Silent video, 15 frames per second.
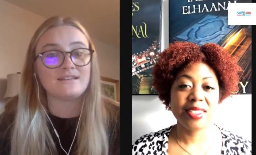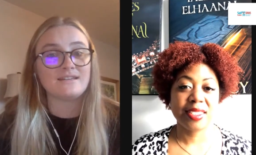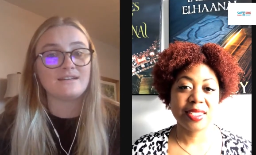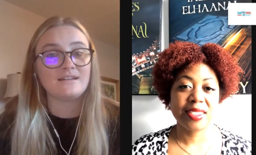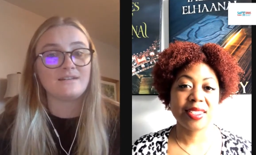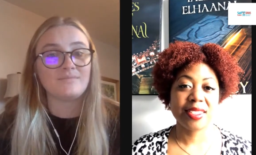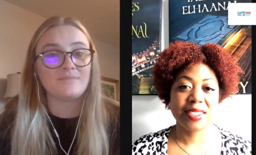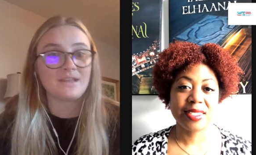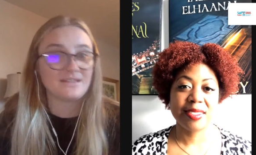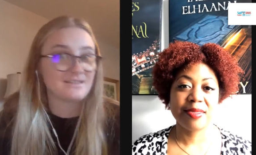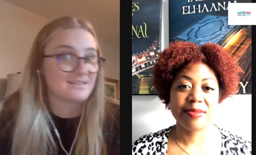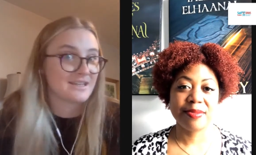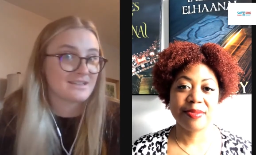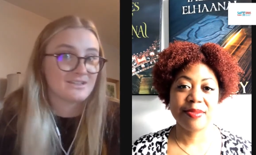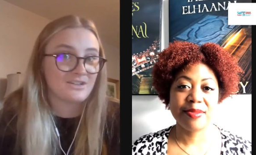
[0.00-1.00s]
Speaker 1: um, and
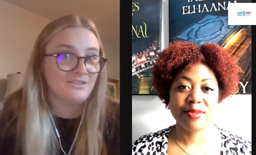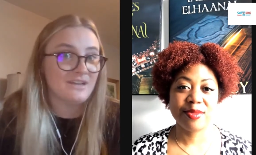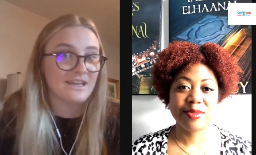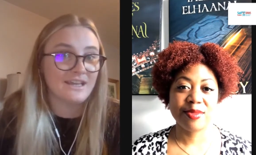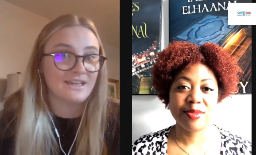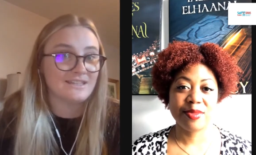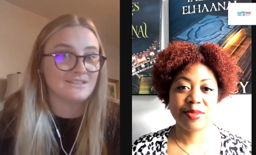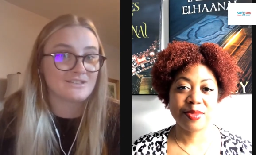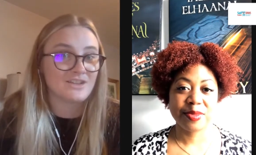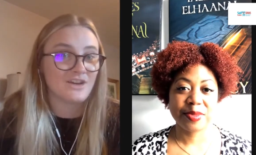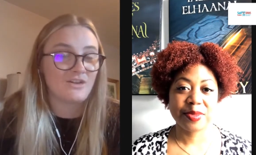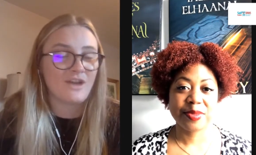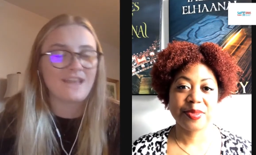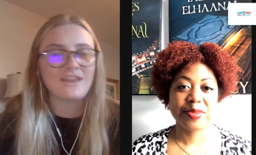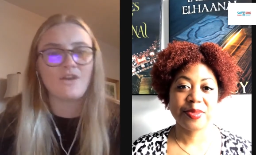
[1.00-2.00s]
stick to it. And so,
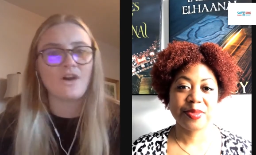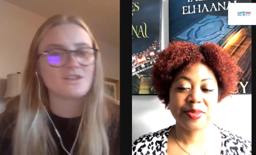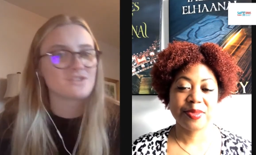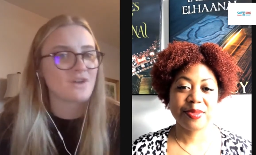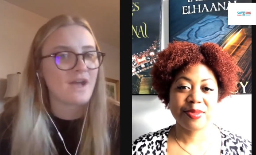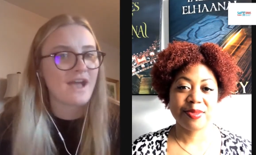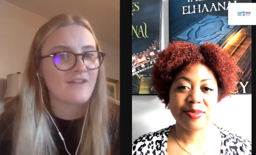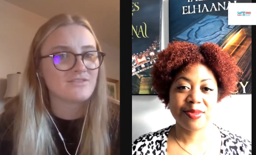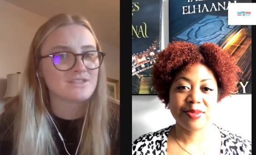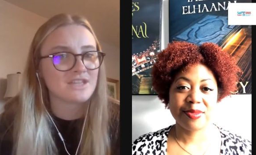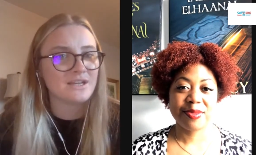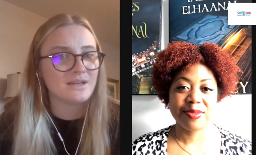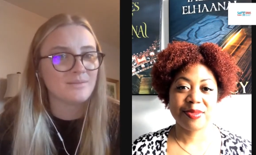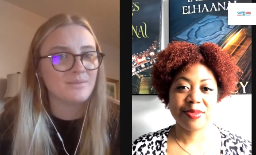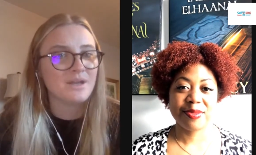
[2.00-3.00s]
and you also have
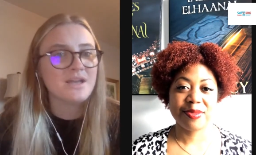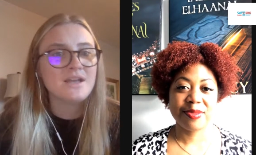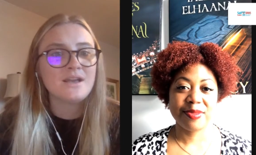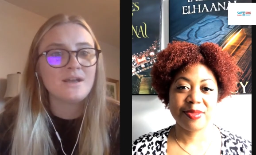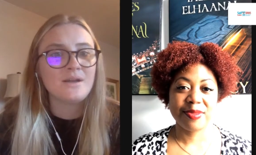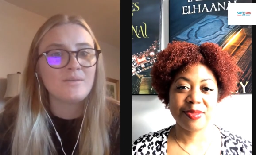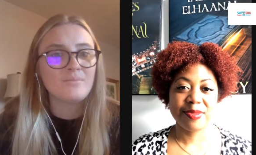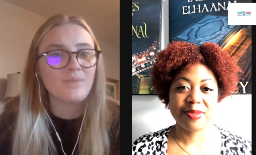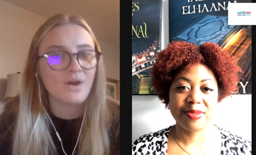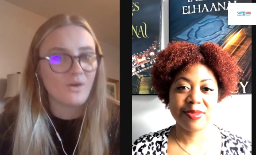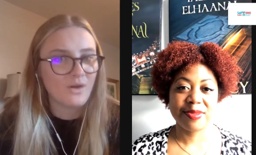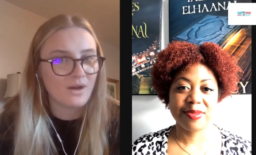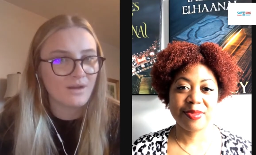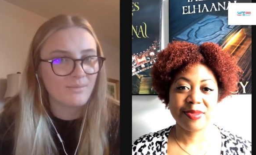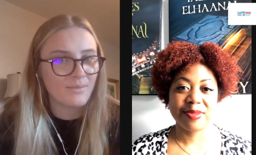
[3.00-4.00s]
some
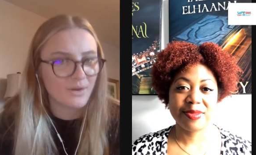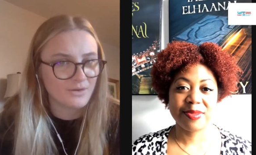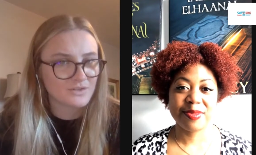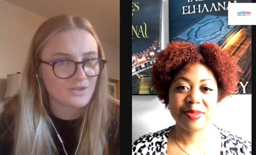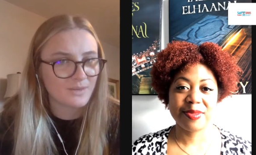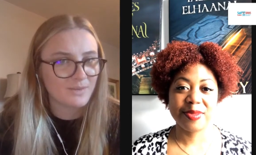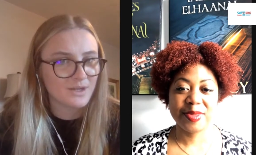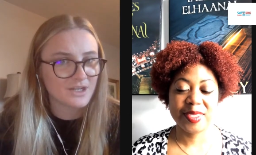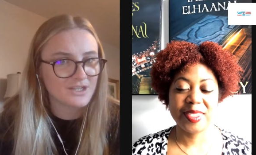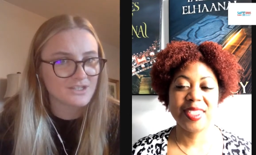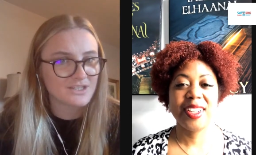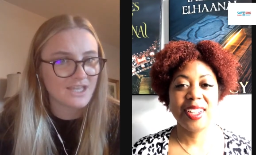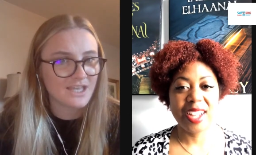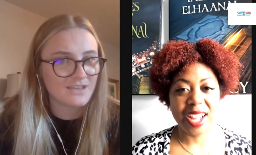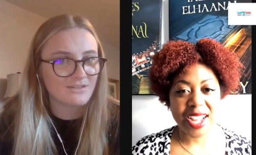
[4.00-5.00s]
Po poetry books
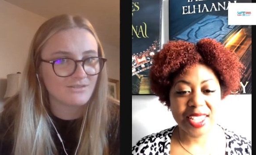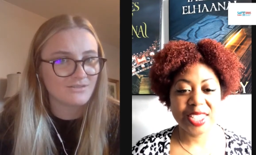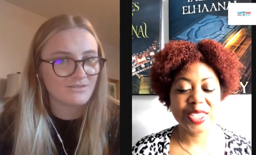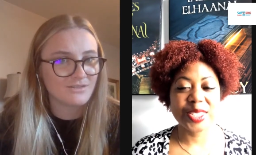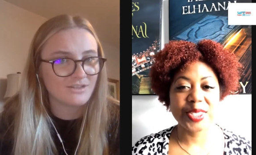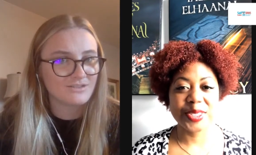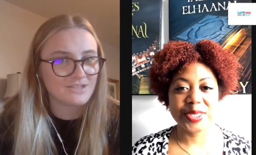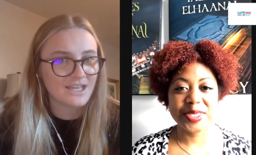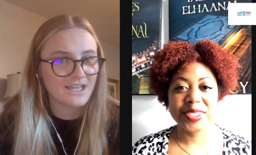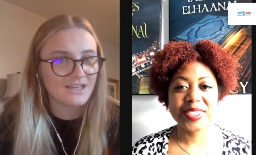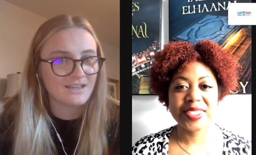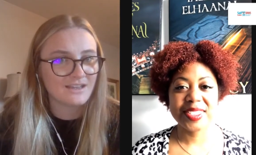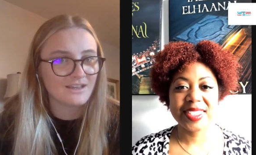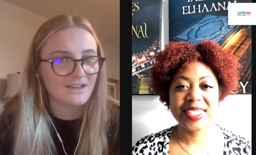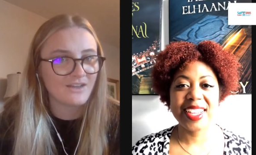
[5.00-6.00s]
that you, you said?
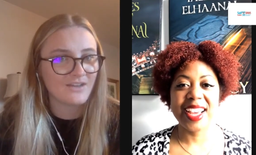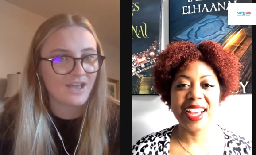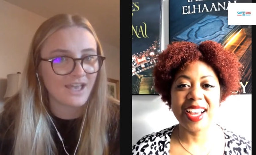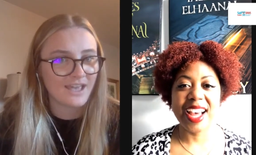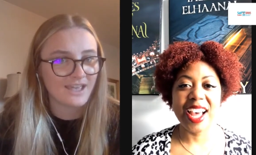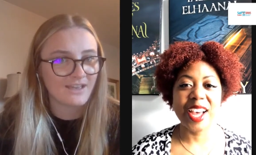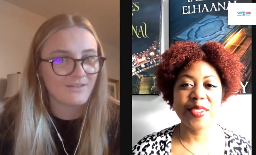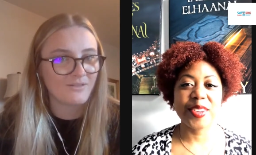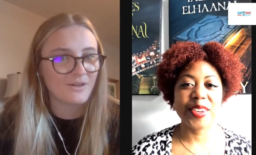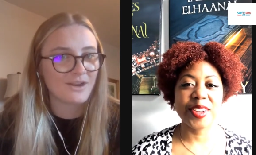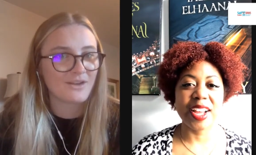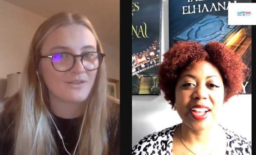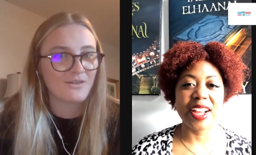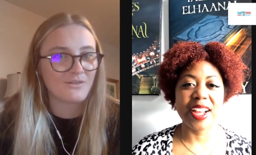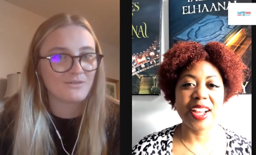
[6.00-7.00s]
Speaker 2: Okay. Yeah, what are
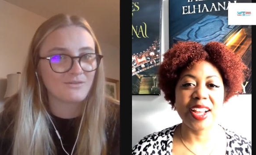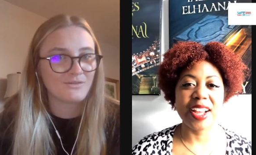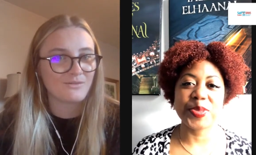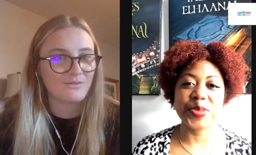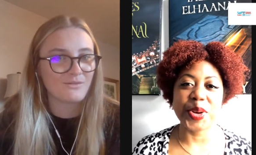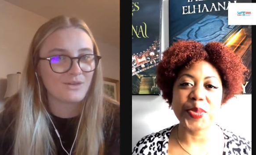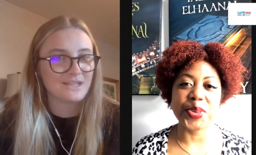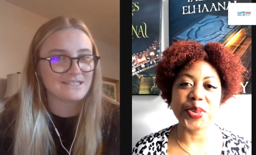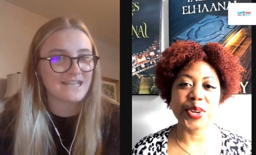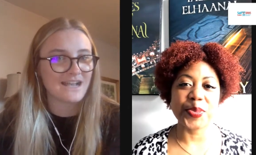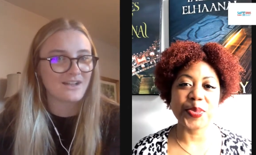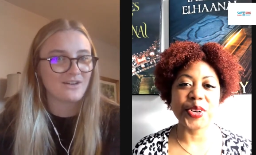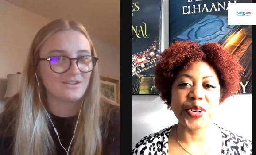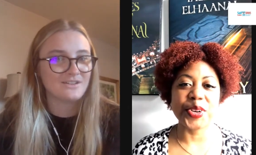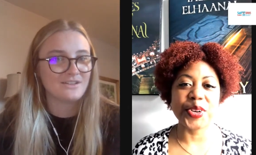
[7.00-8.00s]
the, what is that
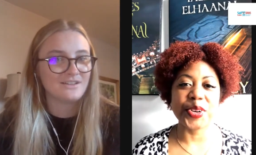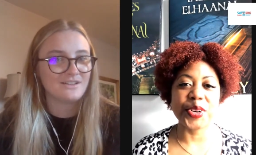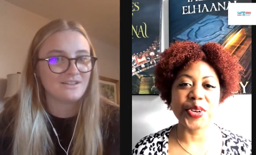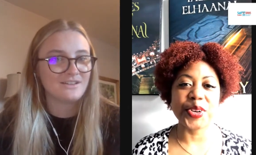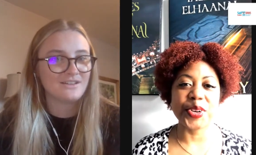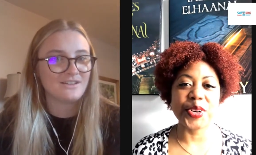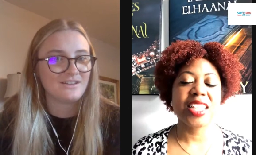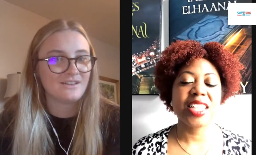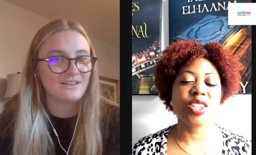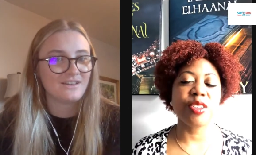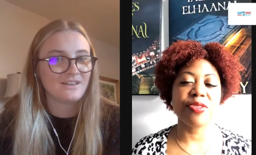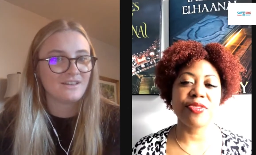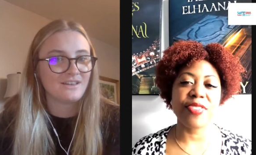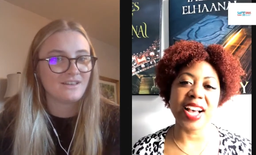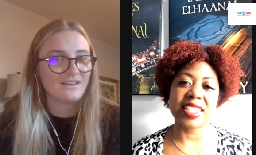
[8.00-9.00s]
called? Poetry. It's called
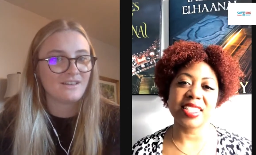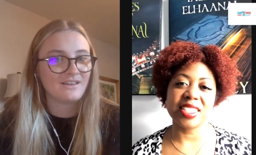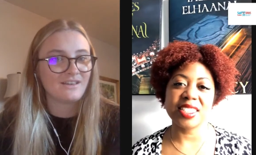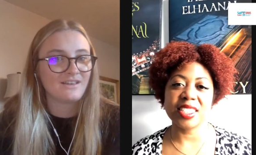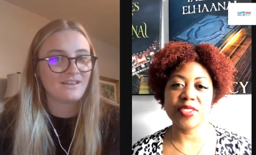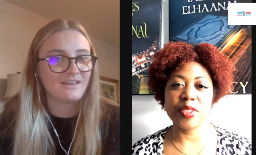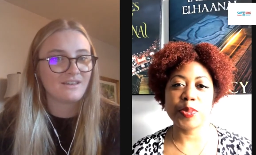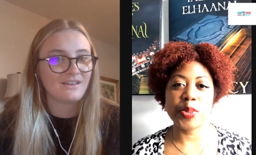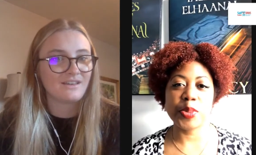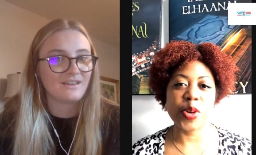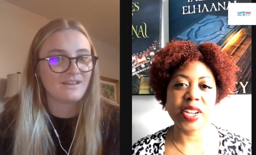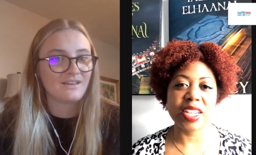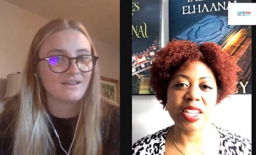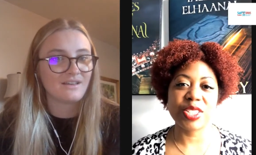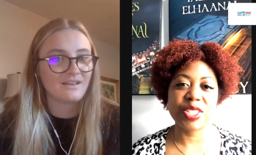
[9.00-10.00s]
Facets of the
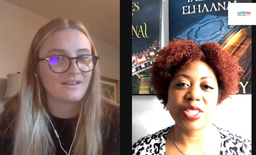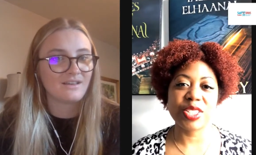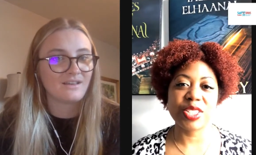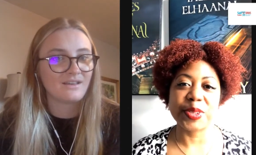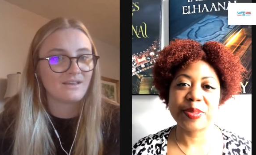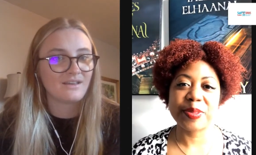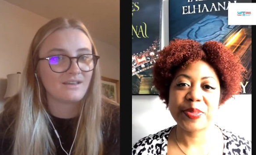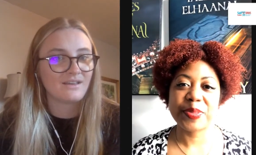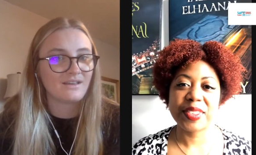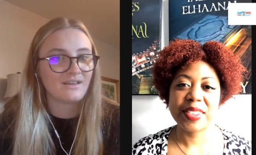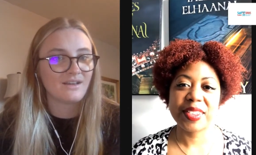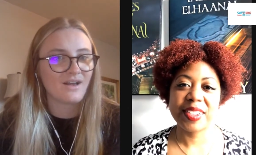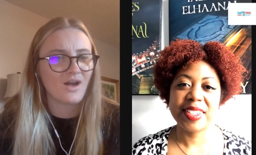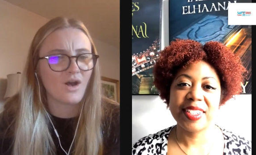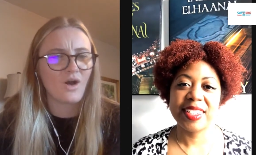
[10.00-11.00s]
Poetic Soul.
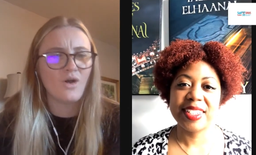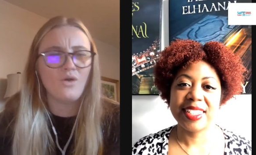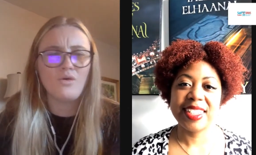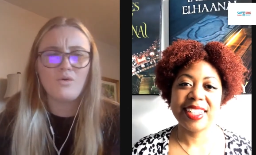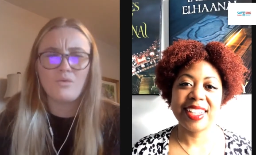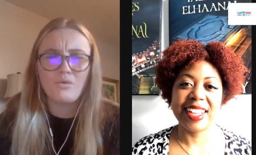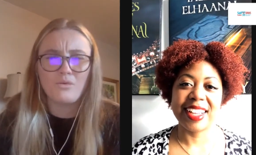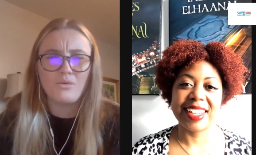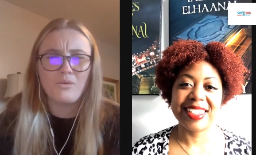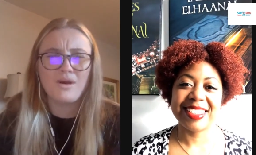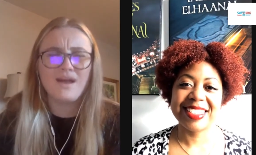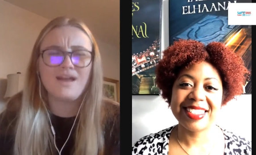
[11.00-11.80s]
Oh,
Speaker 1: yeah. What